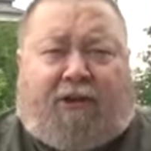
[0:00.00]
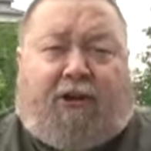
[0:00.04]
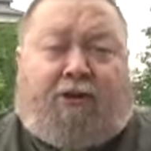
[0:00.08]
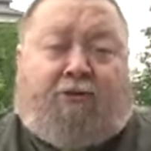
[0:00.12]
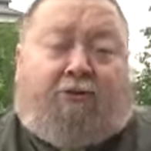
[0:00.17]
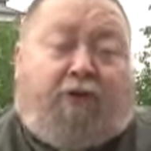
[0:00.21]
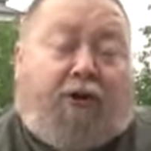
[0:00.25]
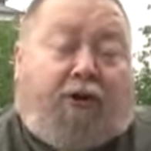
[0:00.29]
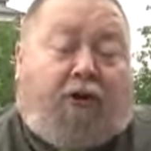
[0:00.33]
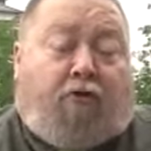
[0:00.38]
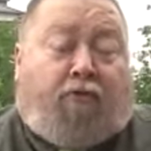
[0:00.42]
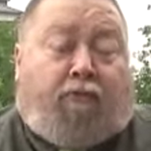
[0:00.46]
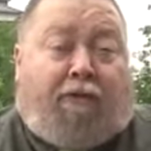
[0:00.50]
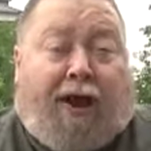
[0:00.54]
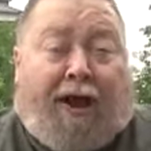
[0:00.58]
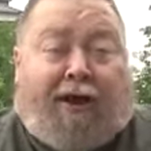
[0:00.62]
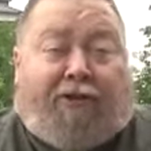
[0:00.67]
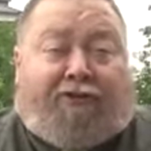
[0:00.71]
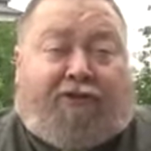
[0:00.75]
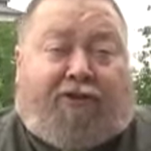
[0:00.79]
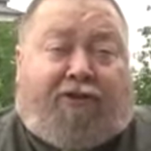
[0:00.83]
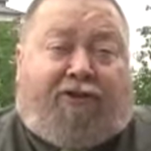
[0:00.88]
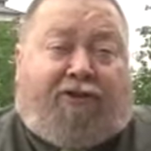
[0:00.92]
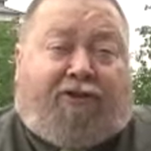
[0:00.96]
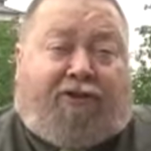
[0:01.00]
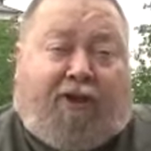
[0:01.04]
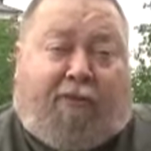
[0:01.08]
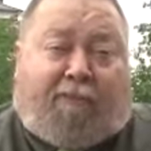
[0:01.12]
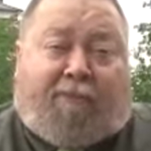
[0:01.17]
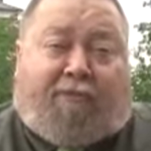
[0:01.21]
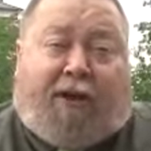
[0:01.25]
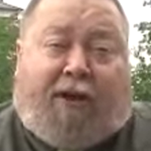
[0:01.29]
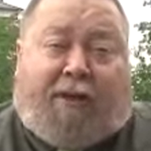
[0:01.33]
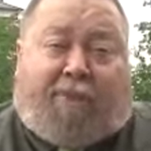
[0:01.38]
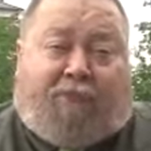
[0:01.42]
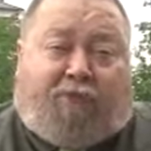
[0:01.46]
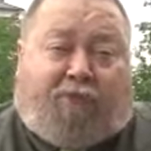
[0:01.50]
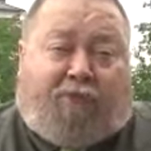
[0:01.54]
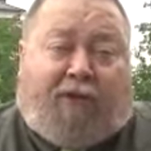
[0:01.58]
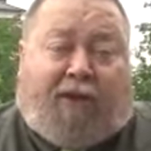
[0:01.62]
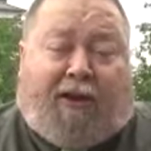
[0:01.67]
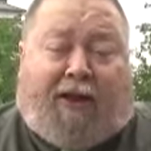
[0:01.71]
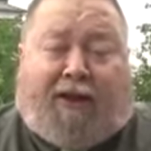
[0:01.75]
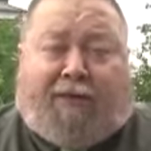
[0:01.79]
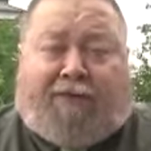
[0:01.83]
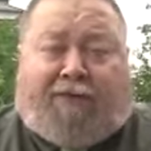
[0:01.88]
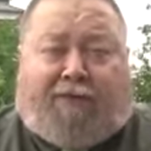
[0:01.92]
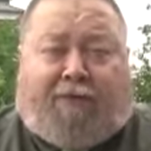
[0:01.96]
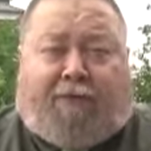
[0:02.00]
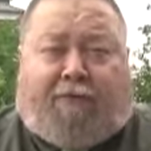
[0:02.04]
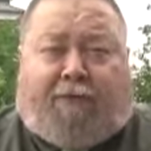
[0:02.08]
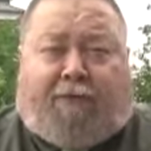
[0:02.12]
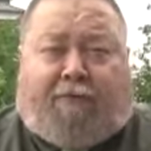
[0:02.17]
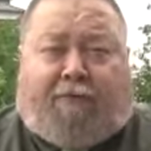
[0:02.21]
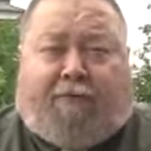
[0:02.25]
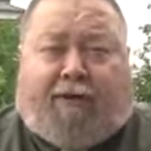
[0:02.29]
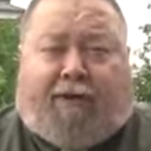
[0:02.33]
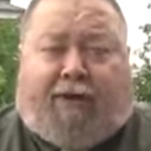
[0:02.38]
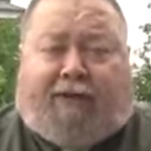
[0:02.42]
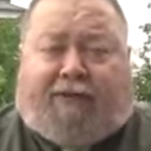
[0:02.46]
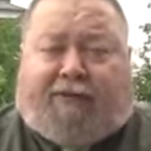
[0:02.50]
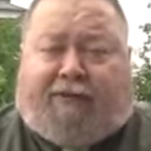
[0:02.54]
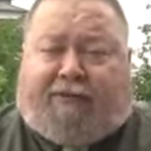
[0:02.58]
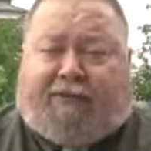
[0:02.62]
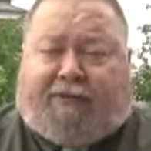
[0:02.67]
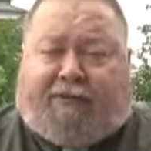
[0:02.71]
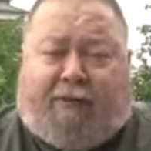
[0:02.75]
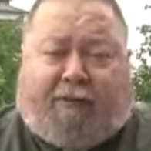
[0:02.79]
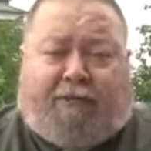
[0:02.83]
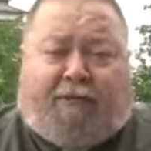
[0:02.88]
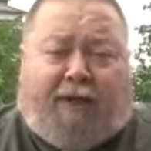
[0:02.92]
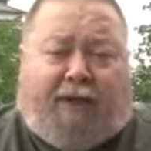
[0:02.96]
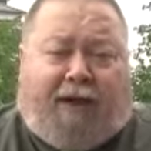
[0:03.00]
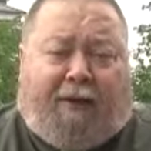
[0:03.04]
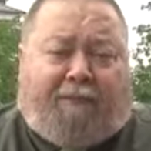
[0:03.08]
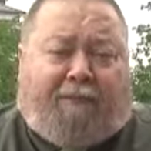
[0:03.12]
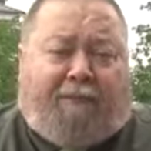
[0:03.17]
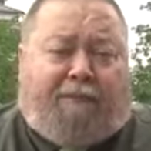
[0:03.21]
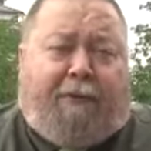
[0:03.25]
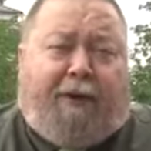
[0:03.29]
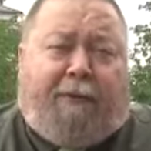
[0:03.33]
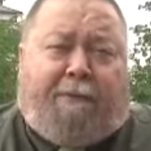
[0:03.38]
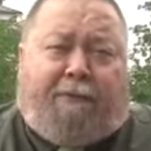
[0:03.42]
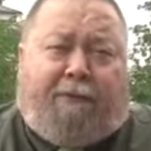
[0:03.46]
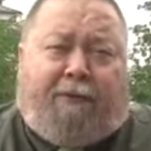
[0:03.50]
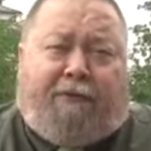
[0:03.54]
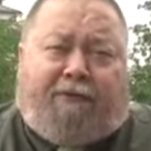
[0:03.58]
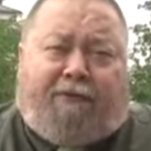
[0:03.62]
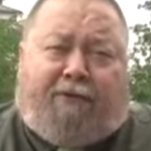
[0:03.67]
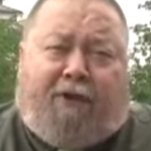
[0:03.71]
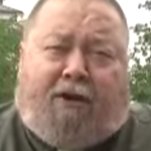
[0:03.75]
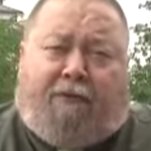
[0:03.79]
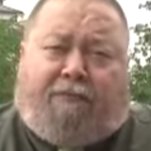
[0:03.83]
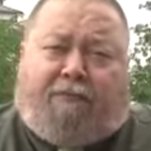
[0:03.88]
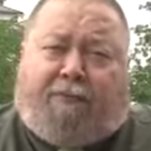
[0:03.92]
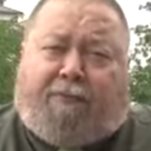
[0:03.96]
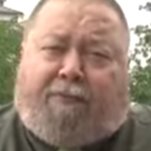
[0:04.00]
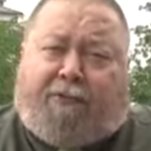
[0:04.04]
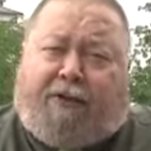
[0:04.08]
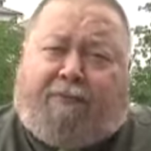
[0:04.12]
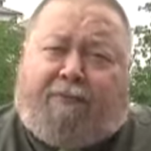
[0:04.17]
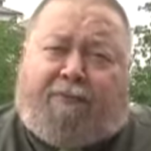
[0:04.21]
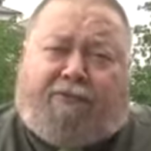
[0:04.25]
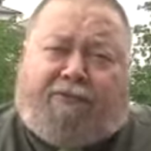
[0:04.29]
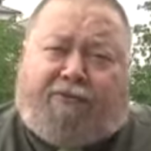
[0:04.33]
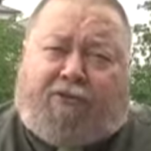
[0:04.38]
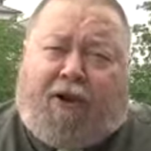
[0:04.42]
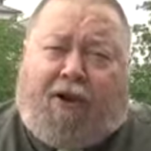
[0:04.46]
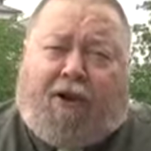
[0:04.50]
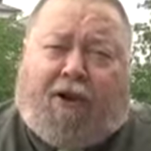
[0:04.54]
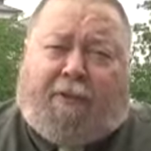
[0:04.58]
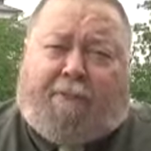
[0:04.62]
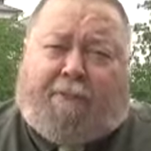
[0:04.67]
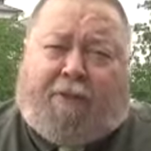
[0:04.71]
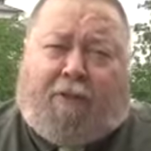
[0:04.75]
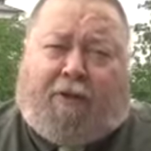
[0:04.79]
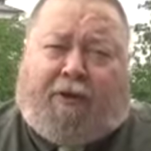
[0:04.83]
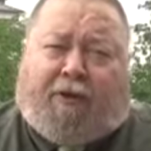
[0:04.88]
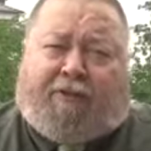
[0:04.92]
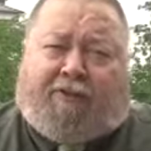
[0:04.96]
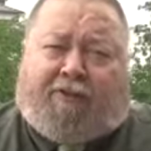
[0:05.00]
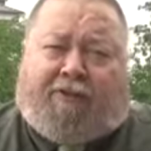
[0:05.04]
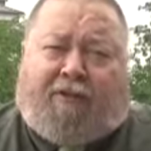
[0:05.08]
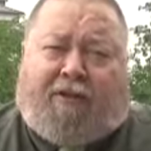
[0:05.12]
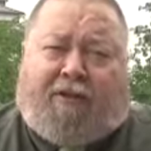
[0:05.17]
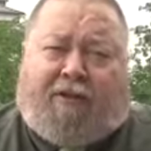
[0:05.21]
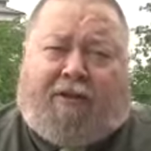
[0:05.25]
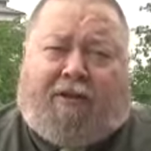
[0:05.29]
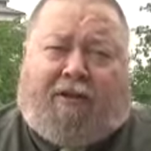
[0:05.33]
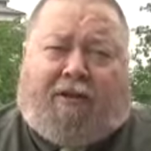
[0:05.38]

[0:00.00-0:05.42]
Critical rationalists sometimes simply realize that sometimes people start from different starting points.